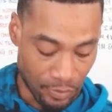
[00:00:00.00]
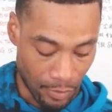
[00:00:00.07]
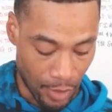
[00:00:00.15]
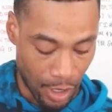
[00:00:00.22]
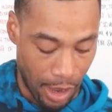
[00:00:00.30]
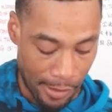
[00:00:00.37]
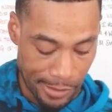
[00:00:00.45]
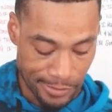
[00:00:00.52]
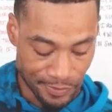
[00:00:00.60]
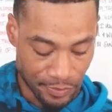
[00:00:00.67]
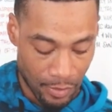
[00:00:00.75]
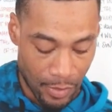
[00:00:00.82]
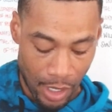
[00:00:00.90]
Okay.
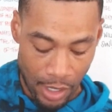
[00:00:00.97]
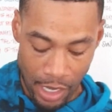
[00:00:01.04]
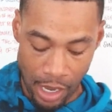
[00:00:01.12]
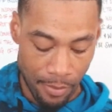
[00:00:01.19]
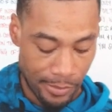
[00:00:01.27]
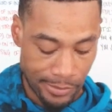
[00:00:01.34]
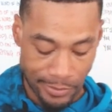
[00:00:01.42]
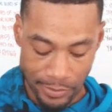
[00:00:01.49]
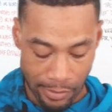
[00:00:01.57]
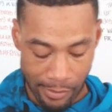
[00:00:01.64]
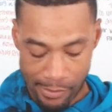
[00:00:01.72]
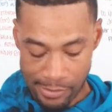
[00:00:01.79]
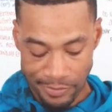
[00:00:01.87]
Yep.
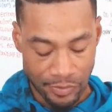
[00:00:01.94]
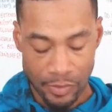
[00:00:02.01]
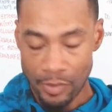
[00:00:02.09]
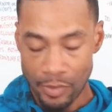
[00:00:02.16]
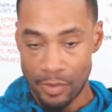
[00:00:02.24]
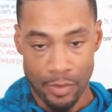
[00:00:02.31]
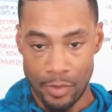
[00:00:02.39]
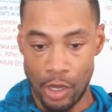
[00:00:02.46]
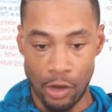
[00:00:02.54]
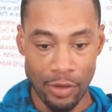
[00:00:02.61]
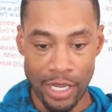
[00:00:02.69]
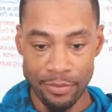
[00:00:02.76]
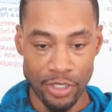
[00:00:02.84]

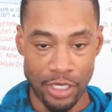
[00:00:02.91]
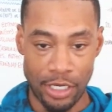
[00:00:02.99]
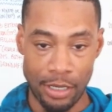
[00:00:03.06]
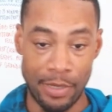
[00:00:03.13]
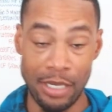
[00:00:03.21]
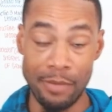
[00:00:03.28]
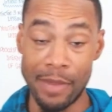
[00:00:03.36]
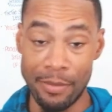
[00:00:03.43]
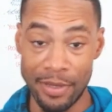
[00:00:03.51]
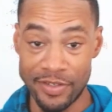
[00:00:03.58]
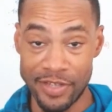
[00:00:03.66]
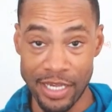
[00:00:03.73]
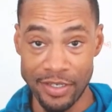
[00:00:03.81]
Don't let him. T- I mean, he may be
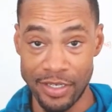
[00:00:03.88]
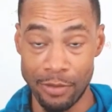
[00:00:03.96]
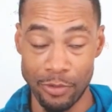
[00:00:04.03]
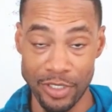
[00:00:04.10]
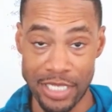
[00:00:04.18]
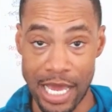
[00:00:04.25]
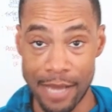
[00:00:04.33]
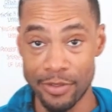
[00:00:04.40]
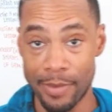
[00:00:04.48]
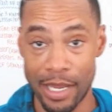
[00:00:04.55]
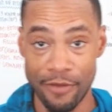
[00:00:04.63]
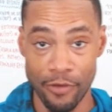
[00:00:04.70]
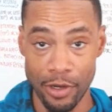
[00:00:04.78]
sexy and will stab
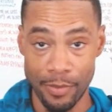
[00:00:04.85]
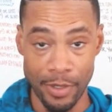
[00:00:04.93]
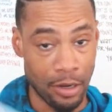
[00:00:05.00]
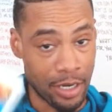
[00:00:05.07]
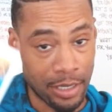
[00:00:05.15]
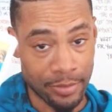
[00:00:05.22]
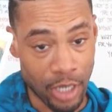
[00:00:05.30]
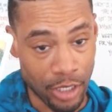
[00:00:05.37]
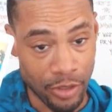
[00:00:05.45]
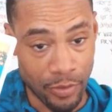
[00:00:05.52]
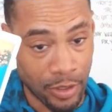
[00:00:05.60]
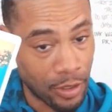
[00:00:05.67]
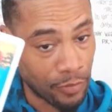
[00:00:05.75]
somebody for you, but don't let him talk
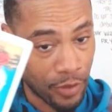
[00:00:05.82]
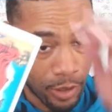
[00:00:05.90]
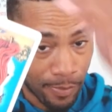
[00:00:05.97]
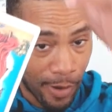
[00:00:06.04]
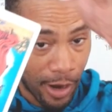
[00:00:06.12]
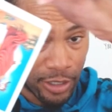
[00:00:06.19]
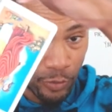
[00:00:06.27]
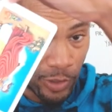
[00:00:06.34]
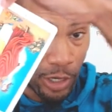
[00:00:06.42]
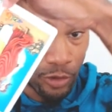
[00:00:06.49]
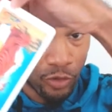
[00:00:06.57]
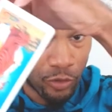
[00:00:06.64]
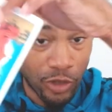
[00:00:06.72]
you into no third parties. We
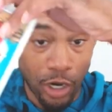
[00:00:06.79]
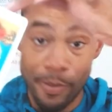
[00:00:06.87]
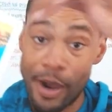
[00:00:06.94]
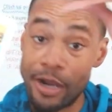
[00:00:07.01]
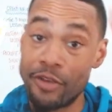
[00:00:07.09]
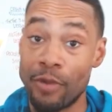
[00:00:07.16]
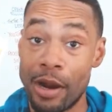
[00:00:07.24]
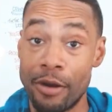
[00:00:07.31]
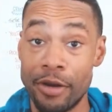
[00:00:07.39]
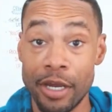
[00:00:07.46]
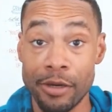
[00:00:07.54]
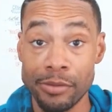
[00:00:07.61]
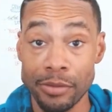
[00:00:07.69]
don't do third parties around
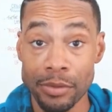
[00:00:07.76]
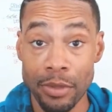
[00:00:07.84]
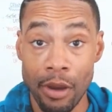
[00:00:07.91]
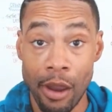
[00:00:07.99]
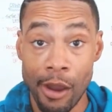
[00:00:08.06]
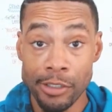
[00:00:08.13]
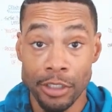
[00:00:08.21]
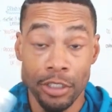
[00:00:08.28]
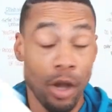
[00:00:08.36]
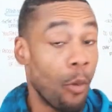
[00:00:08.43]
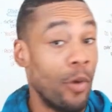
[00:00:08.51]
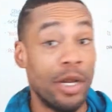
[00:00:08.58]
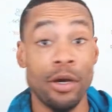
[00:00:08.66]
here.
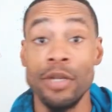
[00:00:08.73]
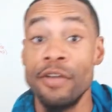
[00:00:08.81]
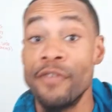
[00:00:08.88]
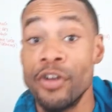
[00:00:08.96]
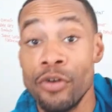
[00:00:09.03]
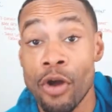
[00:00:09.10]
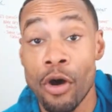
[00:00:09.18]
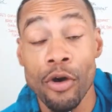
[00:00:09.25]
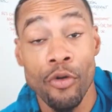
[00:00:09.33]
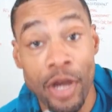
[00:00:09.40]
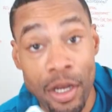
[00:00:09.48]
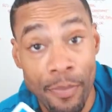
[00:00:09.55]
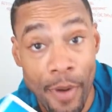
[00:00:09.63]
We don't even do no
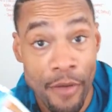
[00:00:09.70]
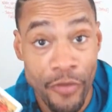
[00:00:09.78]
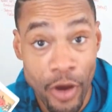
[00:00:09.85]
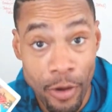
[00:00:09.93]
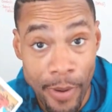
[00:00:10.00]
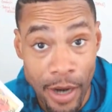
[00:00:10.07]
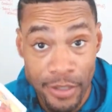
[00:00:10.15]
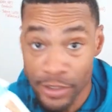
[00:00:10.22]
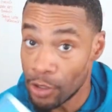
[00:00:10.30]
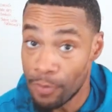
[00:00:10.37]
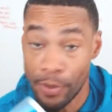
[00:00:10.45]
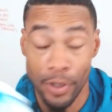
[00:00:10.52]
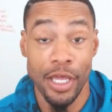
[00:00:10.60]
agreed upon third parties.
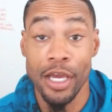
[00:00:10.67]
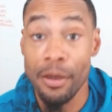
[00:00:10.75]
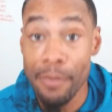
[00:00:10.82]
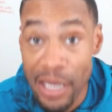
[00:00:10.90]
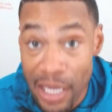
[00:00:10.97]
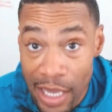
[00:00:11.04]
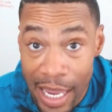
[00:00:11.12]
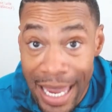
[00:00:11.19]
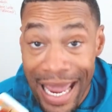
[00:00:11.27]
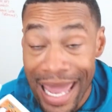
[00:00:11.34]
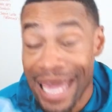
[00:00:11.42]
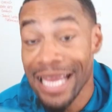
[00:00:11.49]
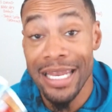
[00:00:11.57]
No polygamy,
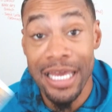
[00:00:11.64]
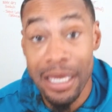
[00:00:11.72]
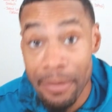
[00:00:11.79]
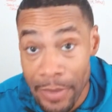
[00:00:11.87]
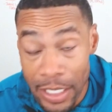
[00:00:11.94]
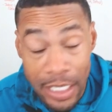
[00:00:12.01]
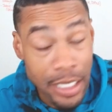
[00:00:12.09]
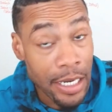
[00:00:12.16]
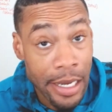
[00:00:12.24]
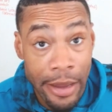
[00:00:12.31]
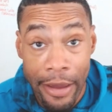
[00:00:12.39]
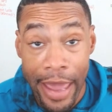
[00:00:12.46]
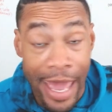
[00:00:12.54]
alegamy,
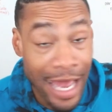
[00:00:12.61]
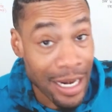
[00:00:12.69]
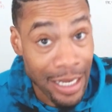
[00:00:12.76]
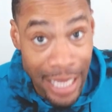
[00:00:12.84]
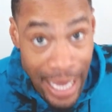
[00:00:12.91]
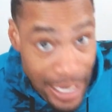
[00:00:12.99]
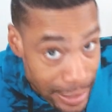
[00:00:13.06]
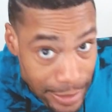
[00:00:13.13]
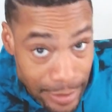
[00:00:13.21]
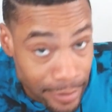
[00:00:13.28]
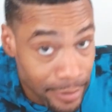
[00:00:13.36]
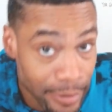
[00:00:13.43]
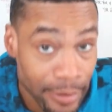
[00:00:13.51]
Allegheny,